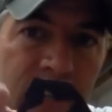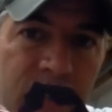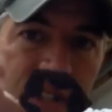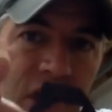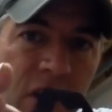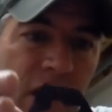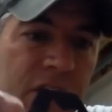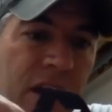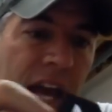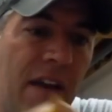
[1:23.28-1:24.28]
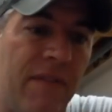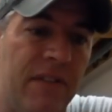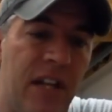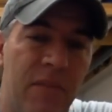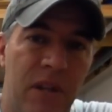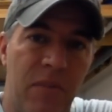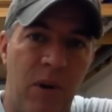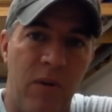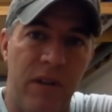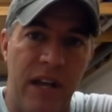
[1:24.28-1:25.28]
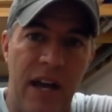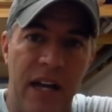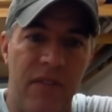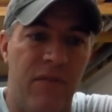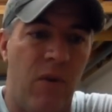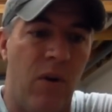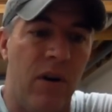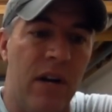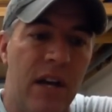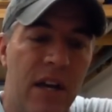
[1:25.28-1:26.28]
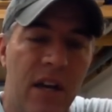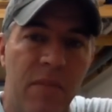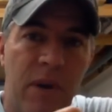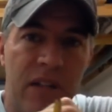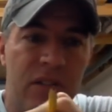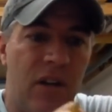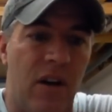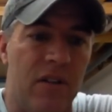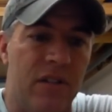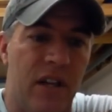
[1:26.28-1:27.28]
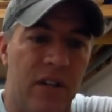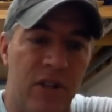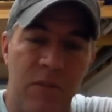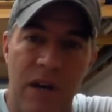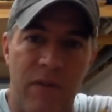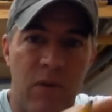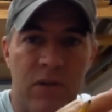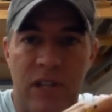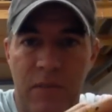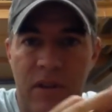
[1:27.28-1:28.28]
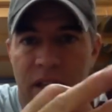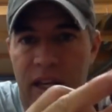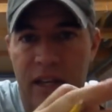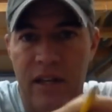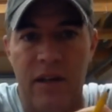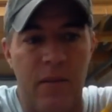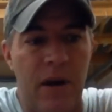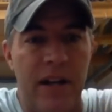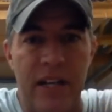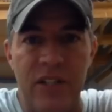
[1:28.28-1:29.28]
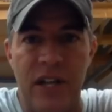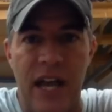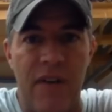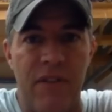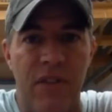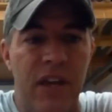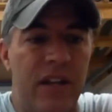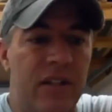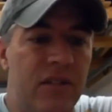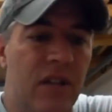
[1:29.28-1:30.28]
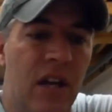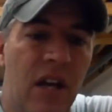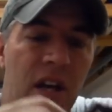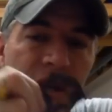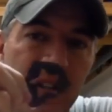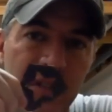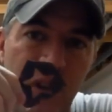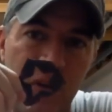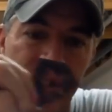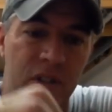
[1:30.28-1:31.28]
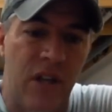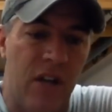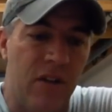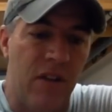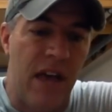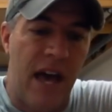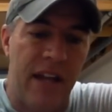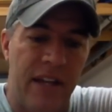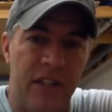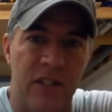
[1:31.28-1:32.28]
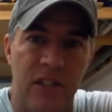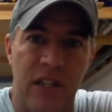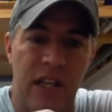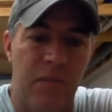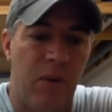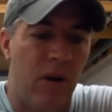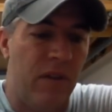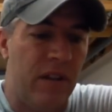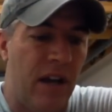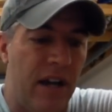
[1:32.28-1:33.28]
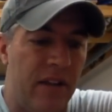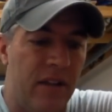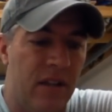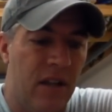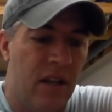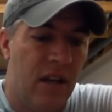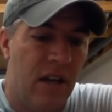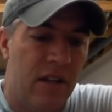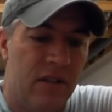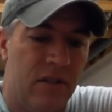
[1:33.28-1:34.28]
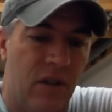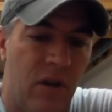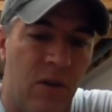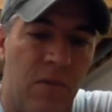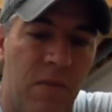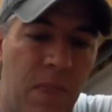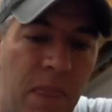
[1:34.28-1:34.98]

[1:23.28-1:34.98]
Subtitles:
just under 1.5 inches is going to be the perfect height for my stars. 2x4s are typically about 1.5 inches in thickness. So just under that is the perfect height. So